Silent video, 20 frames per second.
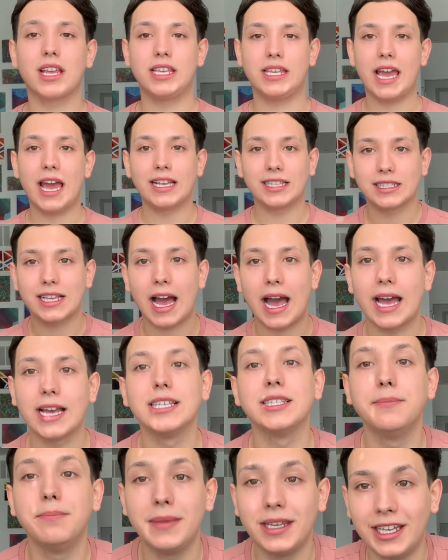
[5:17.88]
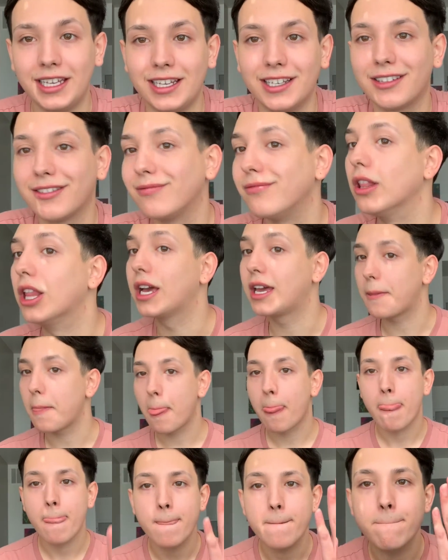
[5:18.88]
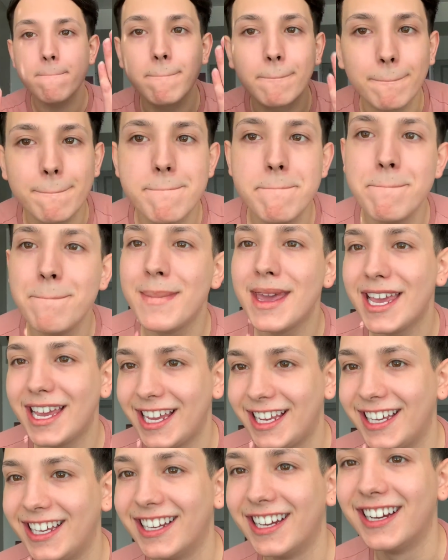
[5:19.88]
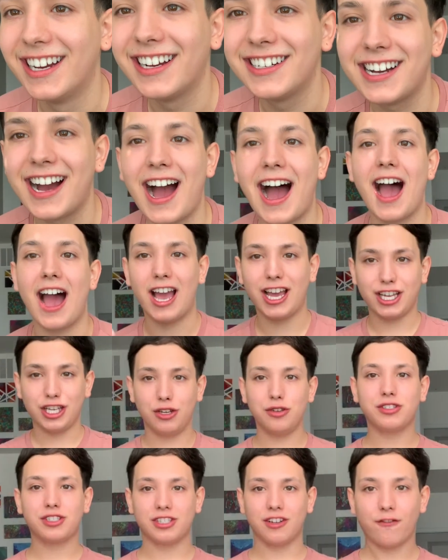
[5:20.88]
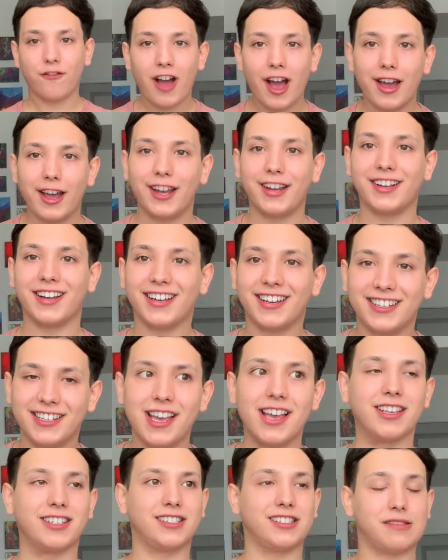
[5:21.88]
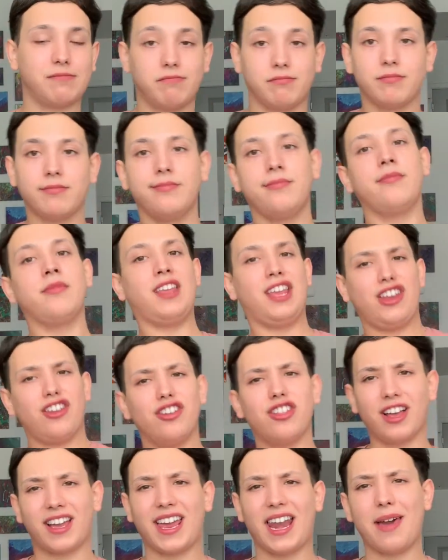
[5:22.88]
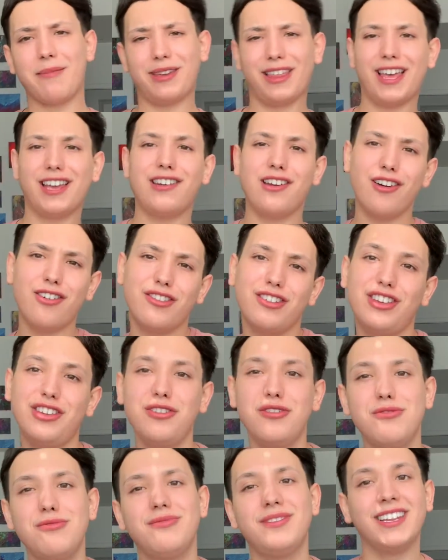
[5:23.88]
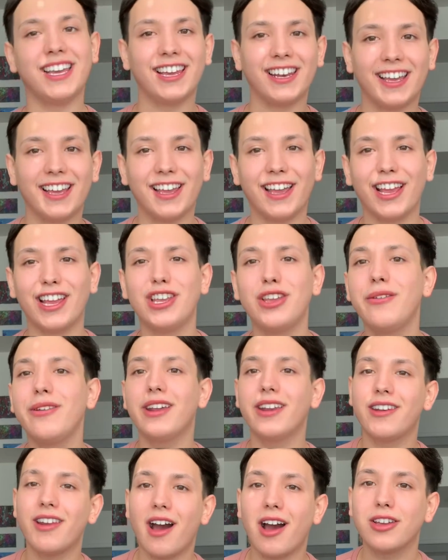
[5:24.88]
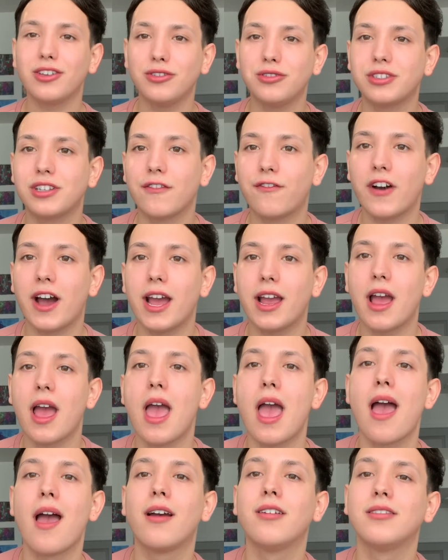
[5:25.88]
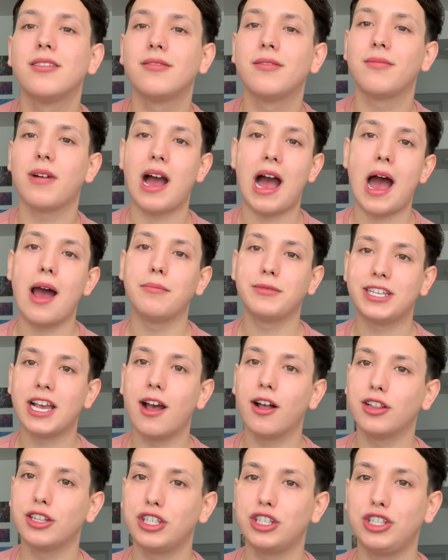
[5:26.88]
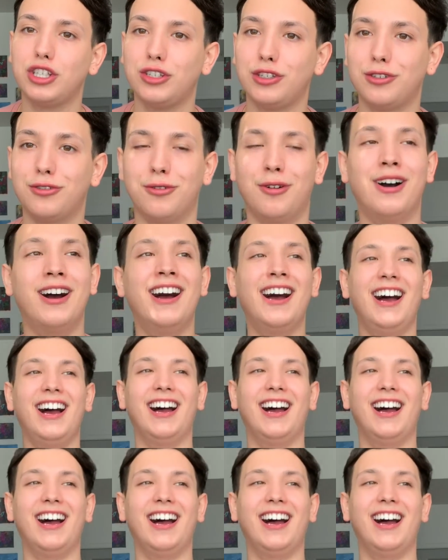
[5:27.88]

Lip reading: yes, guys, me. Like, me. I used to fight. Yes. You're looking at me like, no, you didn't. You did not used to fight. I'm telling you.